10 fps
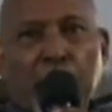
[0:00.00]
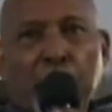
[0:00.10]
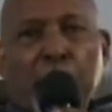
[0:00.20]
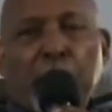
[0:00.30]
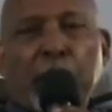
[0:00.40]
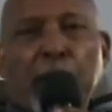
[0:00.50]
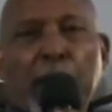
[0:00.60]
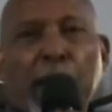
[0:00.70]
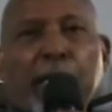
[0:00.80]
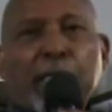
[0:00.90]
Because
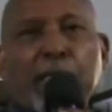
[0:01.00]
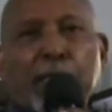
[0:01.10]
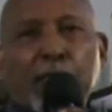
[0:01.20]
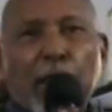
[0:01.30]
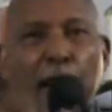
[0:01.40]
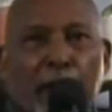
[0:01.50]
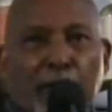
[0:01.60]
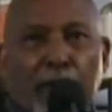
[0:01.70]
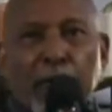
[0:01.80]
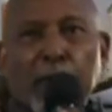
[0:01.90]
as this
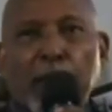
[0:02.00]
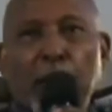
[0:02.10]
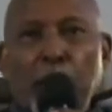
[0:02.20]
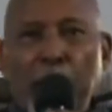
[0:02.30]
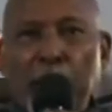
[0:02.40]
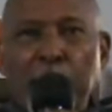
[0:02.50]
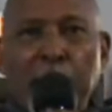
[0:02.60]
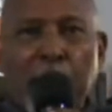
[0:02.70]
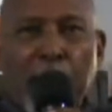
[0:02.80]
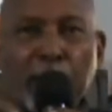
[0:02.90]
African
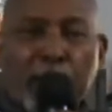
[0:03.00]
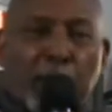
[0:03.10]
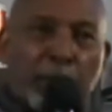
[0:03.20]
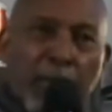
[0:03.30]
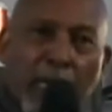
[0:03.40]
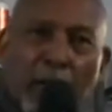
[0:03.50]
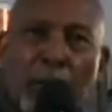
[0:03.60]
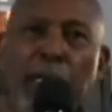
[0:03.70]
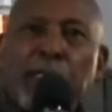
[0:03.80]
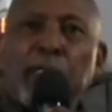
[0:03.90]
America, Africa being our
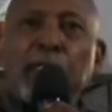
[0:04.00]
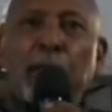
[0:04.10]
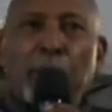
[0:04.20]
race,